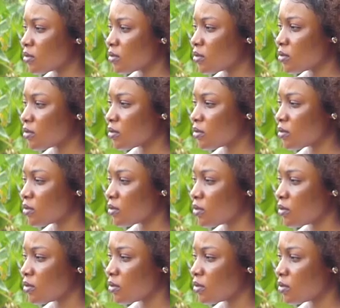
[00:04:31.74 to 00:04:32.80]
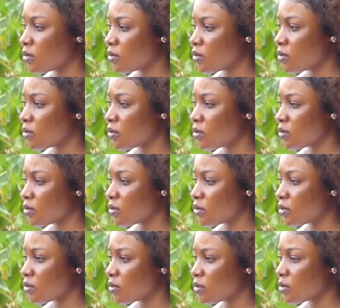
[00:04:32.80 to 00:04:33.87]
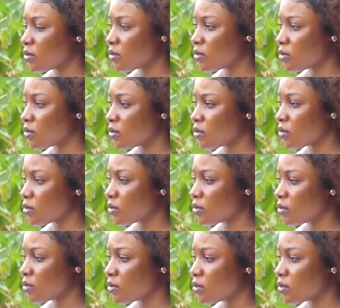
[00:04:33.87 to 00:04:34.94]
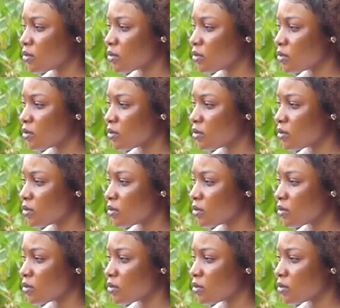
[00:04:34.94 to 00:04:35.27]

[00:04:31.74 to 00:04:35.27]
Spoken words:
[no speech]